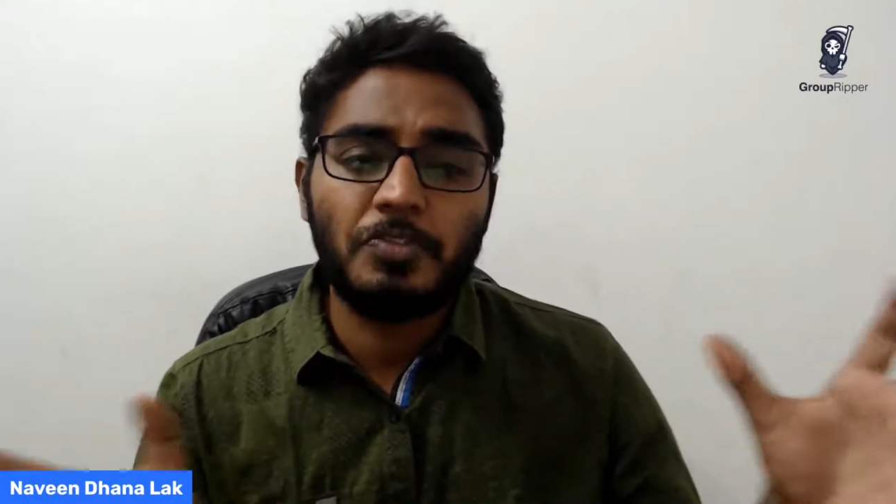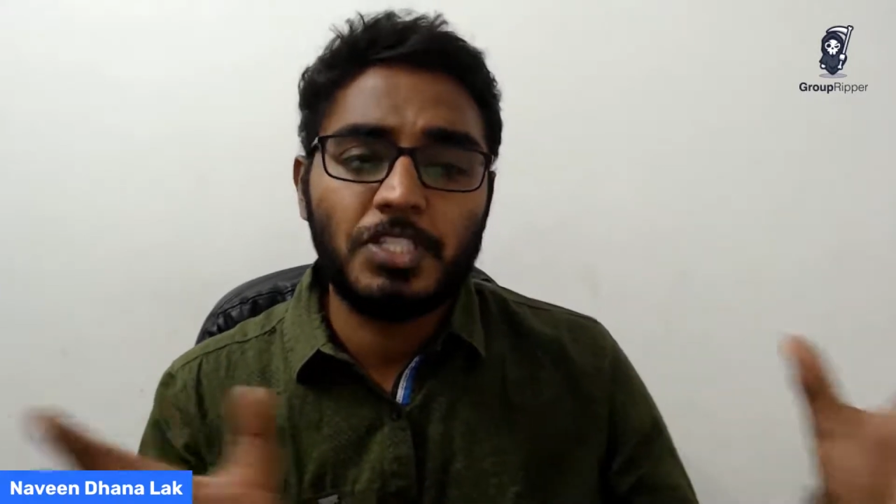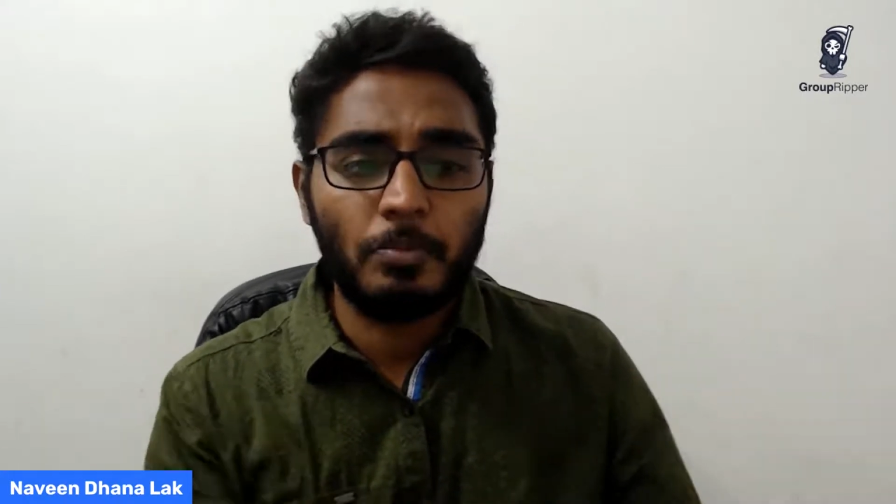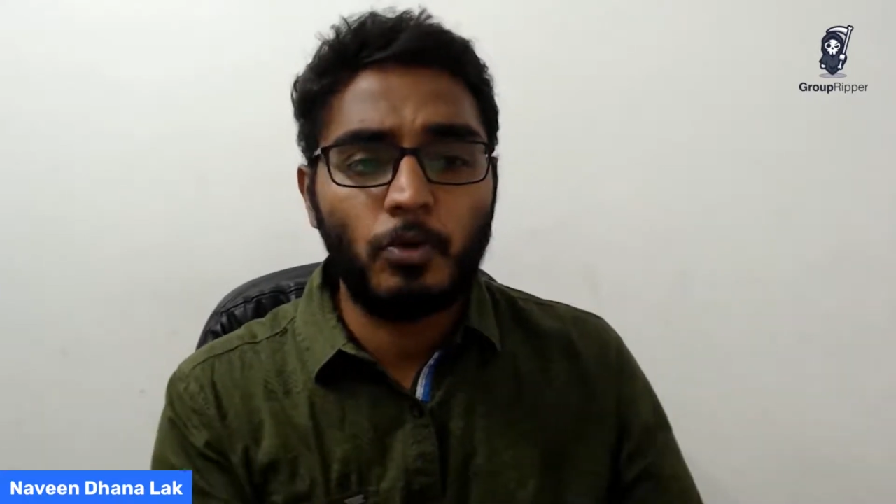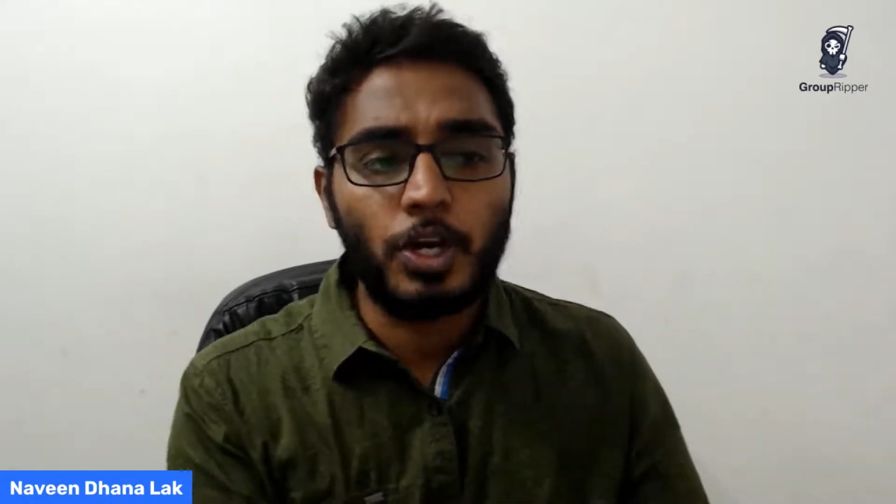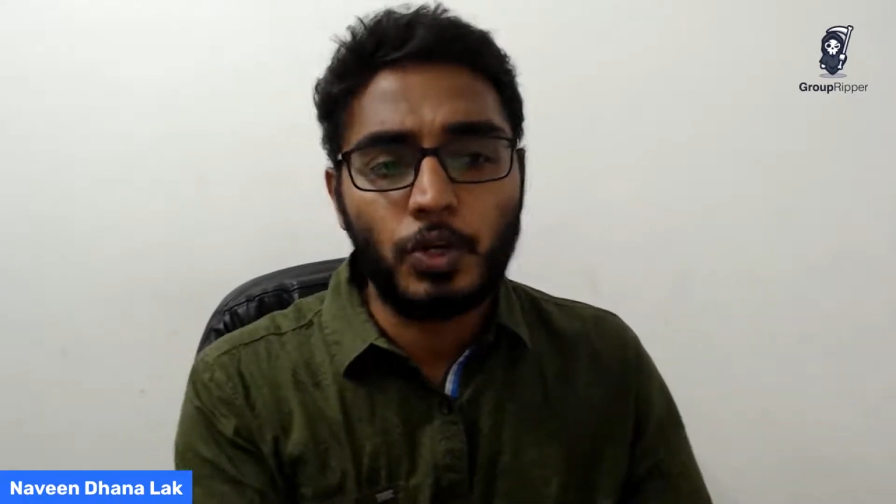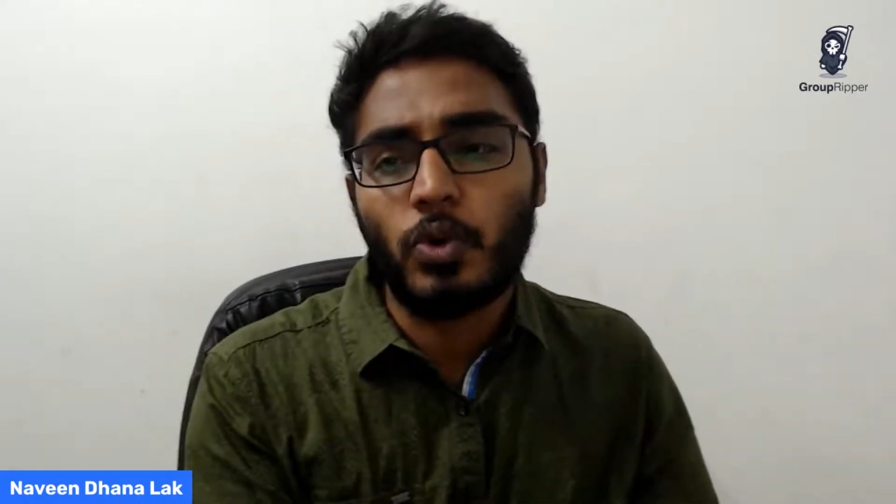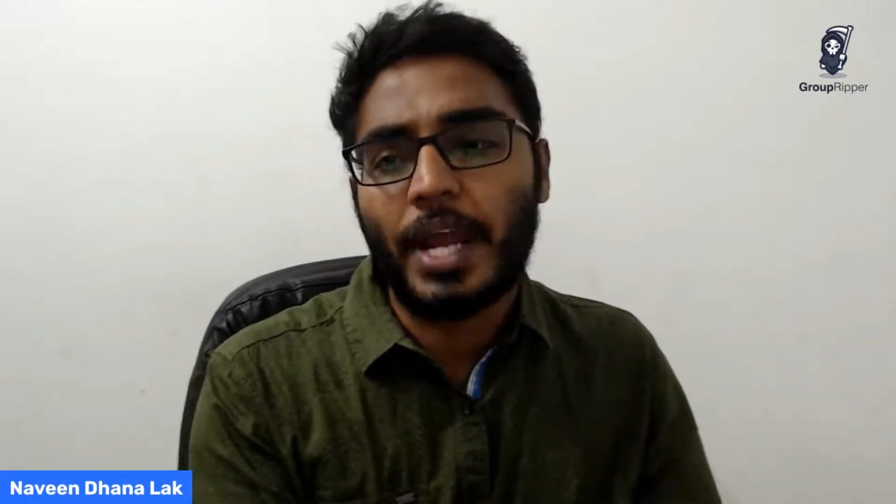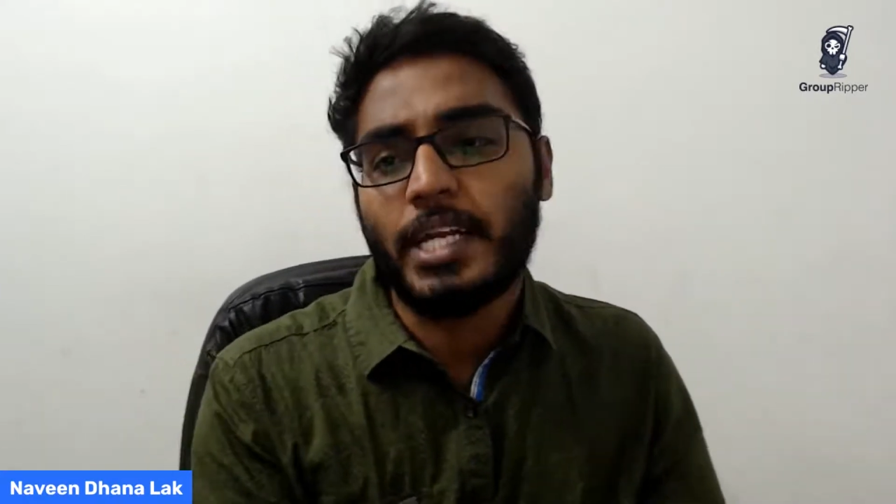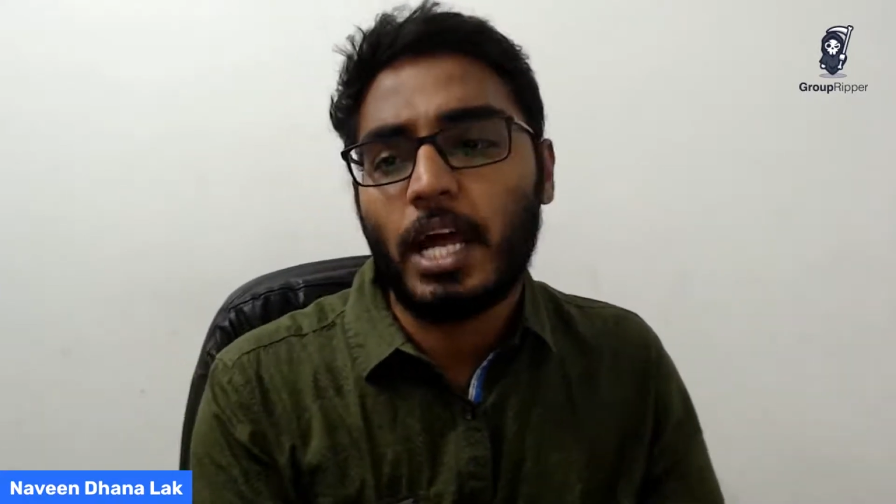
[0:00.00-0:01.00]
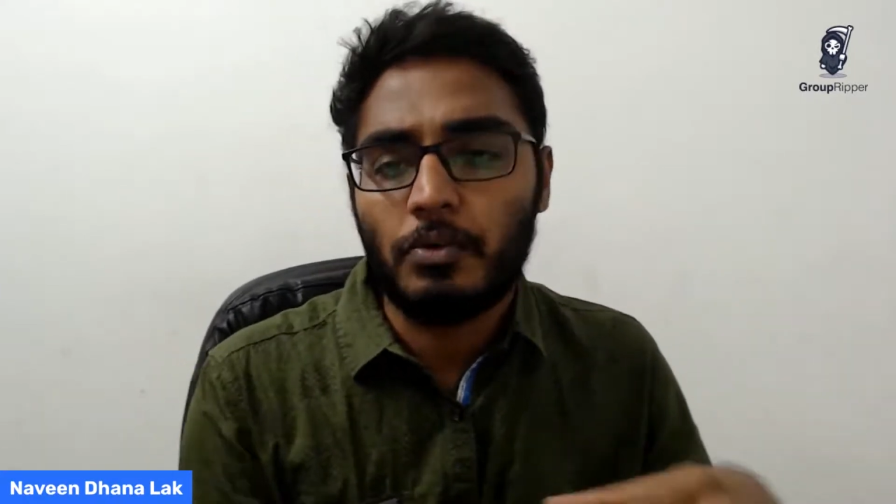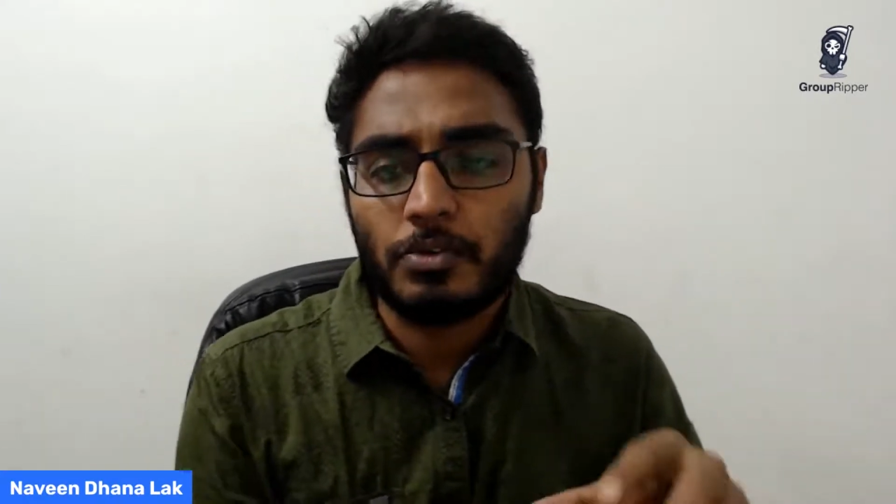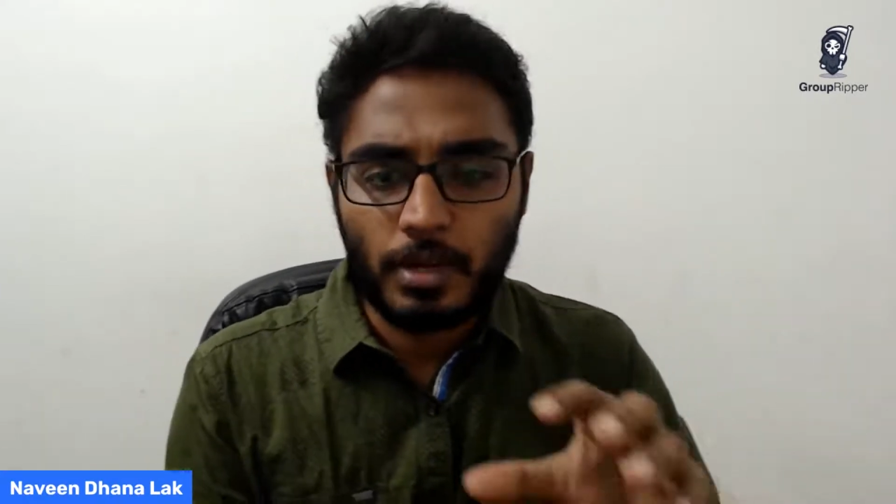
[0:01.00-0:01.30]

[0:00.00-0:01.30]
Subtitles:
which I'm going to do right now is